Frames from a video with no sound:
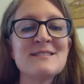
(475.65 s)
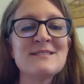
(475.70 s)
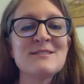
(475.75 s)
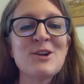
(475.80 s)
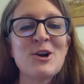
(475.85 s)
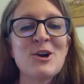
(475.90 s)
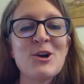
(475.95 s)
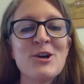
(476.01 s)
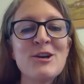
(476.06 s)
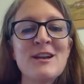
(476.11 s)

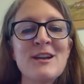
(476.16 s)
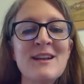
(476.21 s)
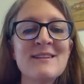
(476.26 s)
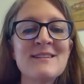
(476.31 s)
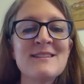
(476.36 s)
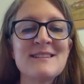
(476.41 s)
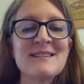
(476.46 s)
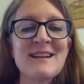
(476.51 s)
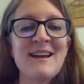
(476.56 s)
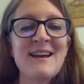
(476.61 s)
learn
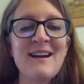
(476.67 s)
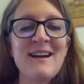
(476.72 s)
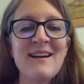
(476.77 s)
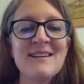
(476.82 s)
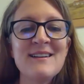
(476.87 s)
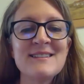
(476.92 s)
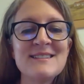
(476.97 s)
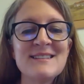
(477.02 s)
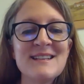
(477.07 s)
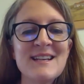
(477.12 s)
and
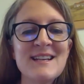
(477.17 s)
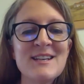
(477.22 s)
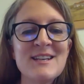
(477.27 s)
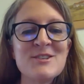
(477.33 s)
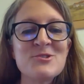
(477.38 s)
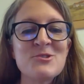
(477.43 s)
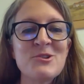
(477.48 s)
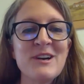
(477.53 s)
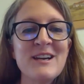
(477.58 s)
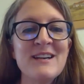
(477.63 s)

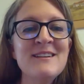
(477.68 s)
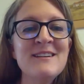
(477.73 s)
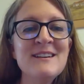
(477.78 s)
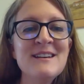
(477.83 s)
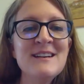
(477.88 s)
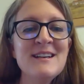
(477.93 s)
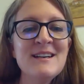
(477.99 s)
enjoy.